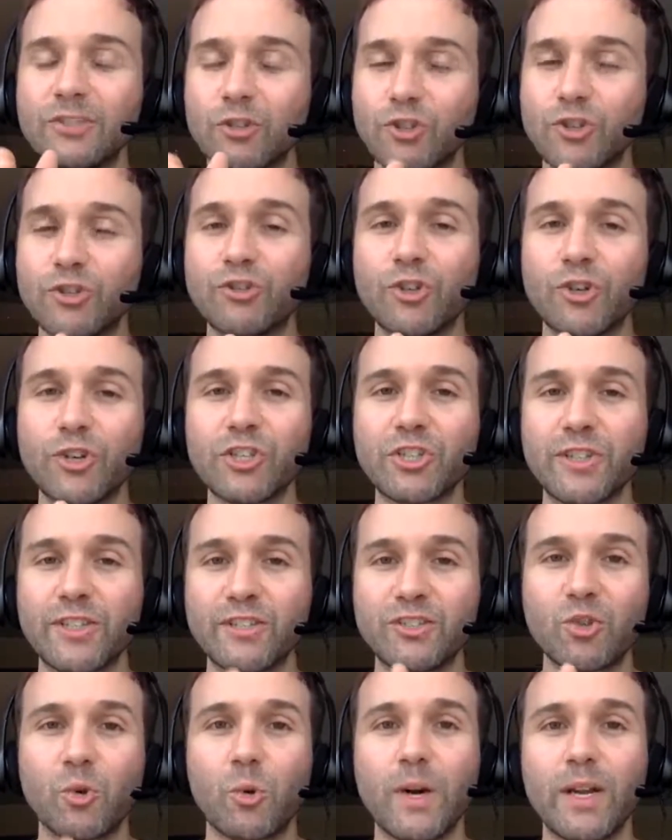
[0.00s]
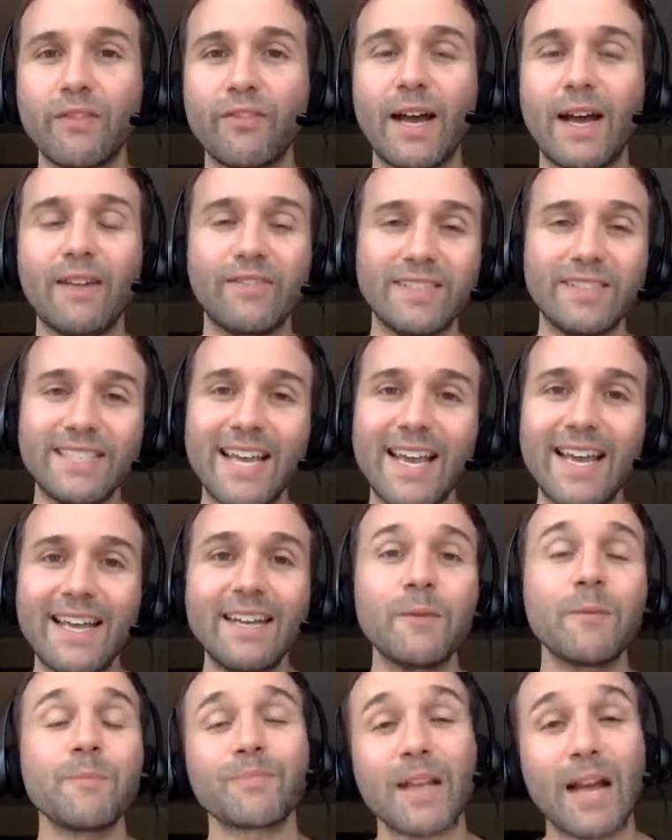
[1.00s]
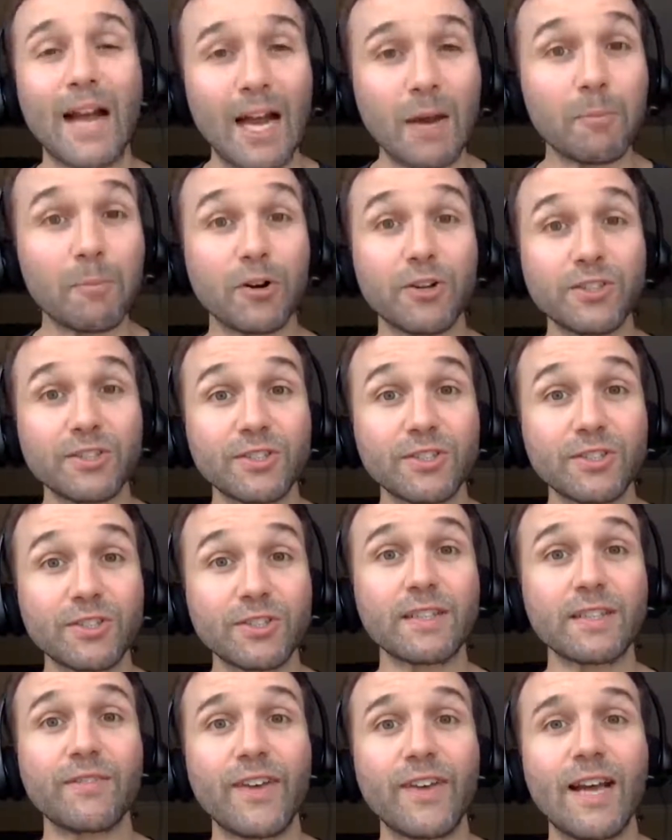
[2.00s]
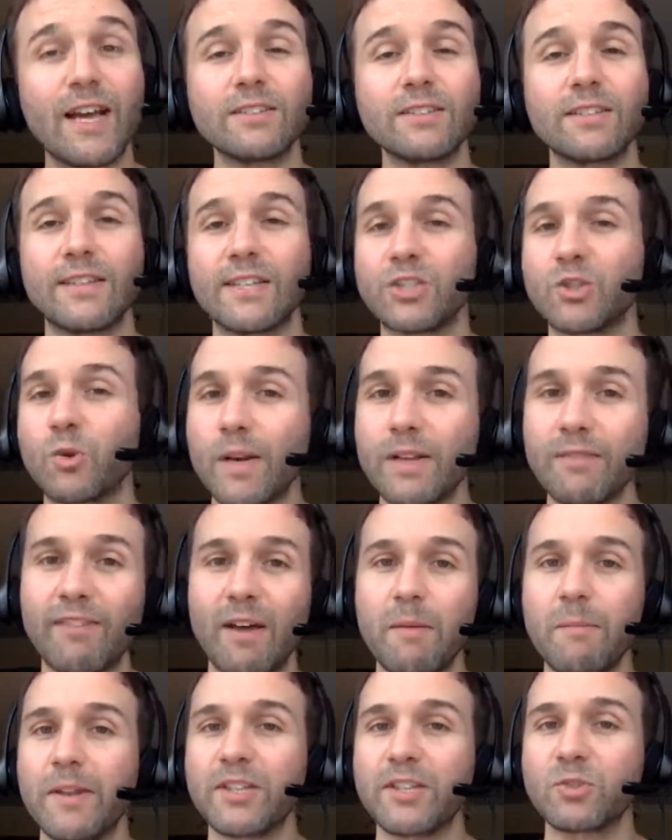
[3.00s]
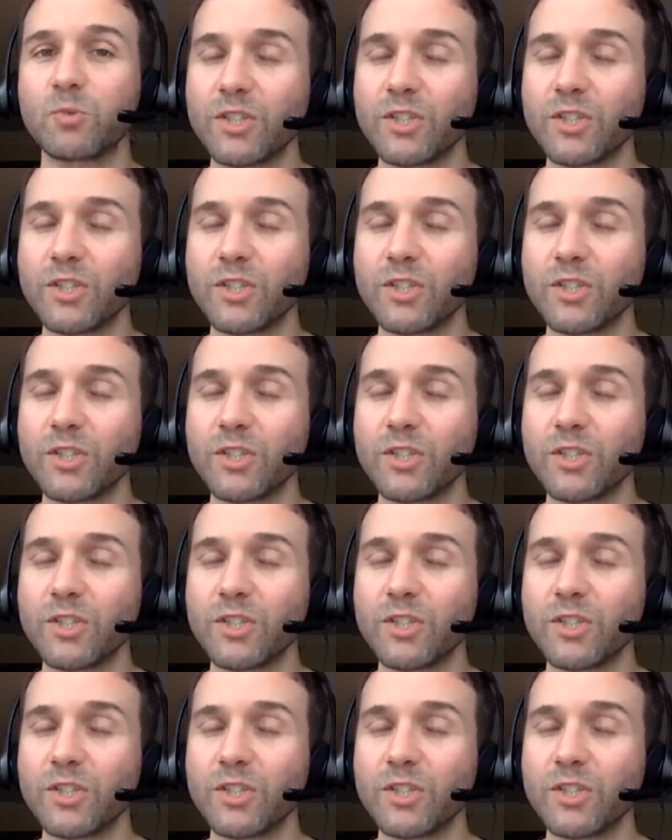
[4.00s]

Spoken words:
traditionally is 25 and 10. I personally found that 25 minutes